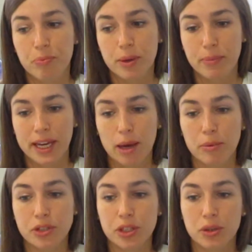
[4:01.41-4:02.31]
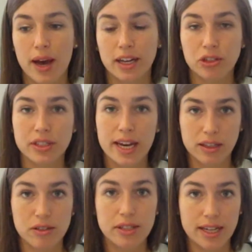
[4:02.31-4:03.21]
But being able to actually take
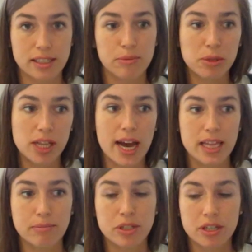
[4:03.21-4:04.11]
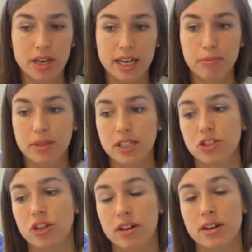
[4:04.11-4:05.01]
those things and apply them to any
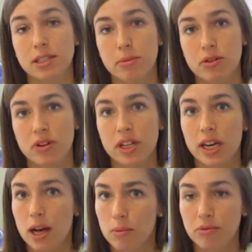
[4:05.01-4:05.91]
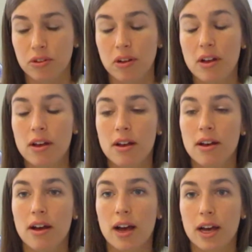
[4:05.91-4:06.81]
position has been really helpful
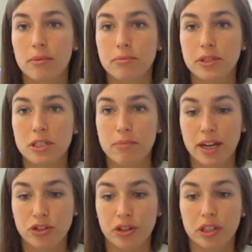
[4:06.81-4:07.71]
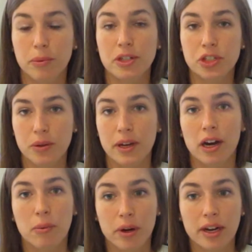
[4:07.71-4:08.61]
to make sure that we're doing
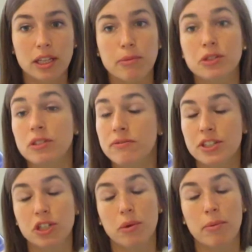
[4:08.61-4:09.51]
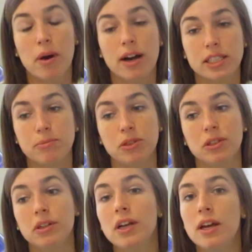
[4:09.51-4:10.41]
our work in the most efficient way
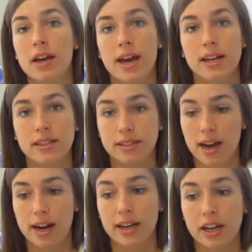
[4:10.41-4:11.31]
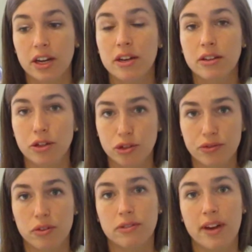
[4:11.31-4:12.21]
possible and designing
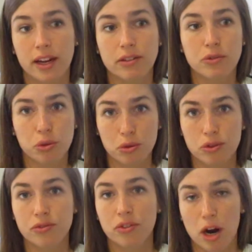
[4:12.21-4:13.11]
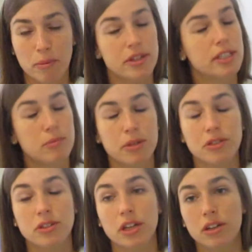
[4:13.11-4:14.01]
useful, effective tools for our
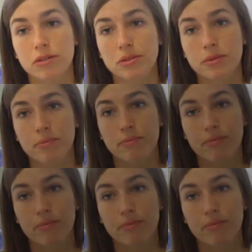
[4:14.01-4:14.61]
participants to use.